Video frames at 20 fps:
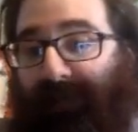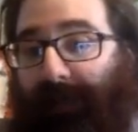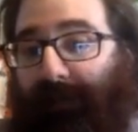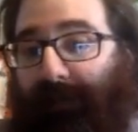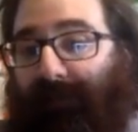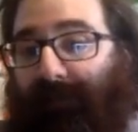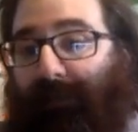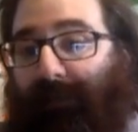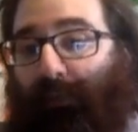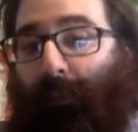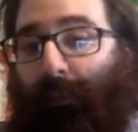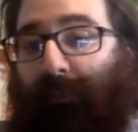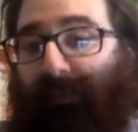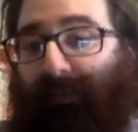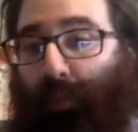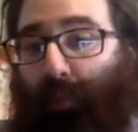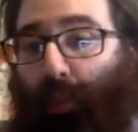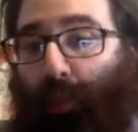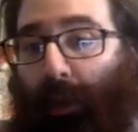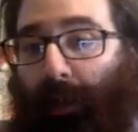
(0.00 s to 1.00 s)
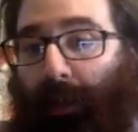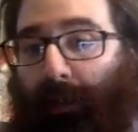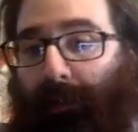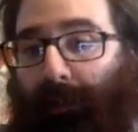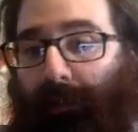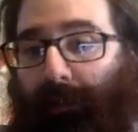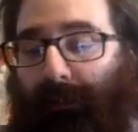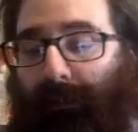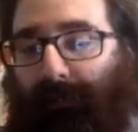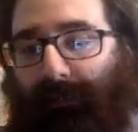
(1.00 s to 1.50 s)
at 0 is
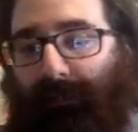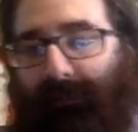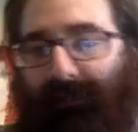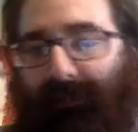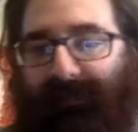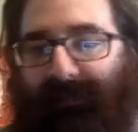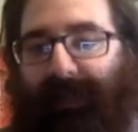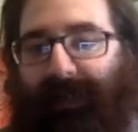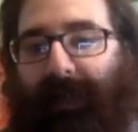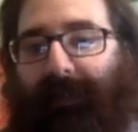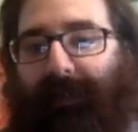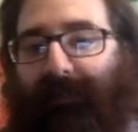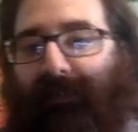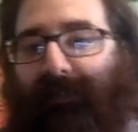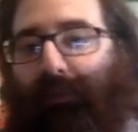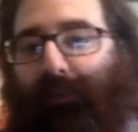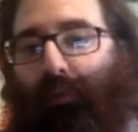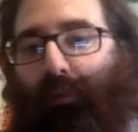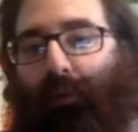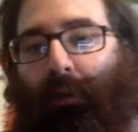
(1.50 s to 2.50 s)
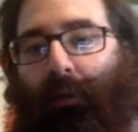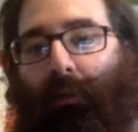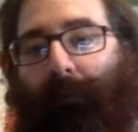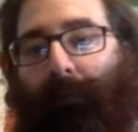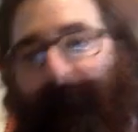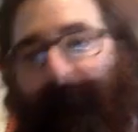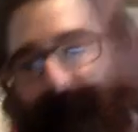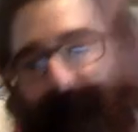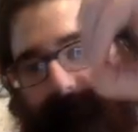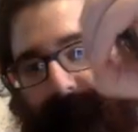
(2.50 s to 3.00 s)
1, sine at
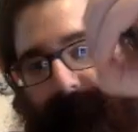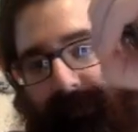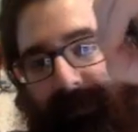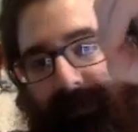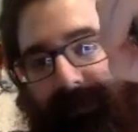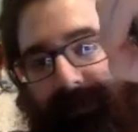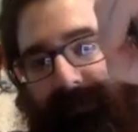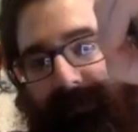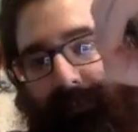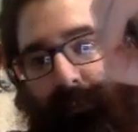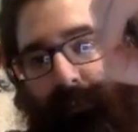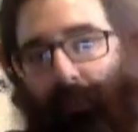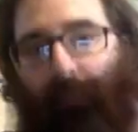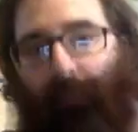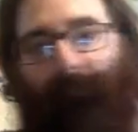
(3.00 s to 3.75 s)
0 is 0.